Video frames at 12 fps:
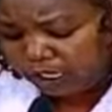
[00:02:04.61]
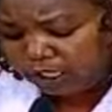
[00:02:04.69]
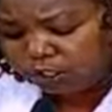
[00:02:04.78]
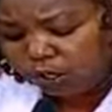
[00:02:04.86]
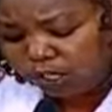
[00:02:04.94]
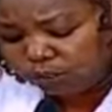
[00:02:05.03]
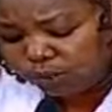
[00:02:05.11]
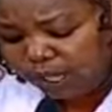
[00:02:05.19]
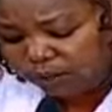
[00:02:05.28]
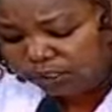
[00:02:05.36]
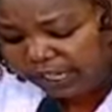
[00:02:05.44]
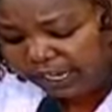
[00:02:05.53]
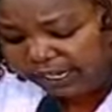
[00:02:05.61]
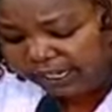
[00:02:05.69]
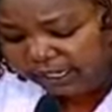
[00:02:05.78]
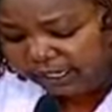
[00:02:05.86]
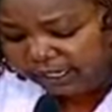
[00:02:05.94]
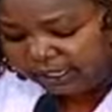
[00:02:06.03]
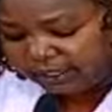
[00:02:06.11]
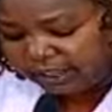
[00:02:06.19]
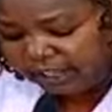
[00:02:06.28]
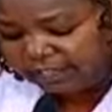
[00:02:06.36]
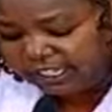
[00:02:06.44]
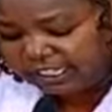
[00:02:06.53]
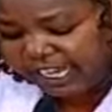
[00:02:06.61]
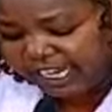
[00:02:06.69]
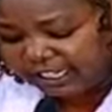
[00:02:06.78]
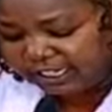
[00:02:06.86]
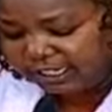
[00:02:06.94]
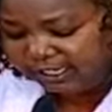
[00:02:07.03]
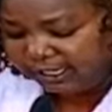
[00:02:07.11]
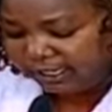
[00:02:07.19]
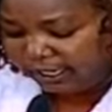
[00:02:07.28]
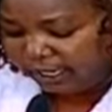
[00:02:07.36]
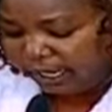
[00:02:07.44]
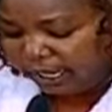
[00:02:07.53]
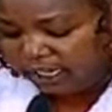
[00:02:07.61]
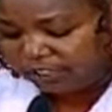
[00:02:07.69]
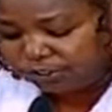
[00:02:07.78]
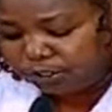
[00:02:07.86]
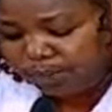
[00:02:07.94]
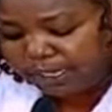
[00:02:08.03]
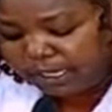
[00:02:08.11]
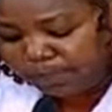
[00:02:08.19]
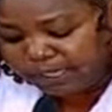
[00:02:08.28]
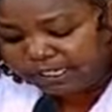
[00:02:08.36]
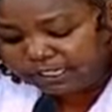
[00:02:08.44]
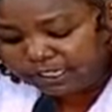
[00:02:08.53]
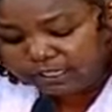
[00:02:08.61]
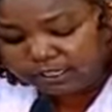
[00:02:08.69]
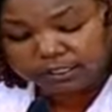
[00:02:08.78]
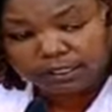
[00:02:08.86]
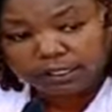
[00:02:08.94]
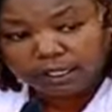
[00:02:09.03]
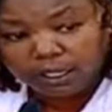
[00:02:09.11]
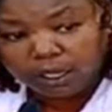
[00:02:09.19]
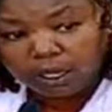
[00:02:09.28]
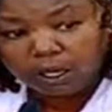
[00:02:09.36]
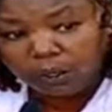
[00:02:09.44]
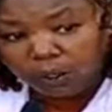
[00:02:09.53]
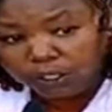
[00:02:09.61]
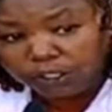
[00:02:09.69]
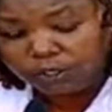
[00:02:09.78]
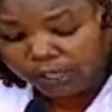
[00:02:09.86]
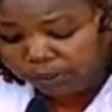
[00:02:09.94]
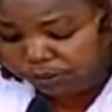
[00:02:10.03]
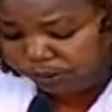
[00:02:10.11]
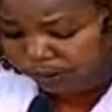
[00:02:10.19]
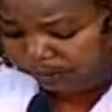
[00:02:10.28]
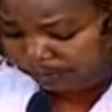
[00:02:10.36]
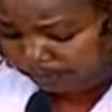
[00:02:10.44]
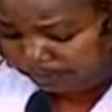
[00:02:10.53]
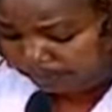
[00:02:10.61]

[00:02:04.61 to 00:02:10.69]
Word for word: it goes without saying that this country hails from a deeper disease called corruption.